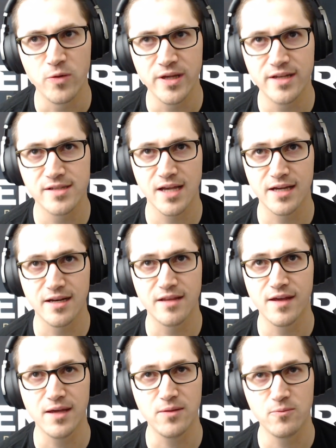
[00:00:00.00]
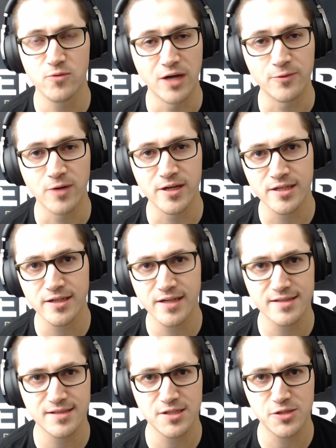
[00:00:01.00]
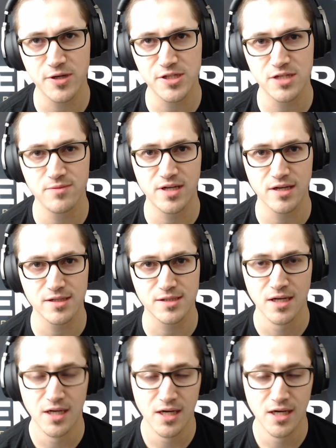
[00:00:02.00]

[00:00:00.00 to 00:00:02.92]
we decided to take Gunrunner in that situation because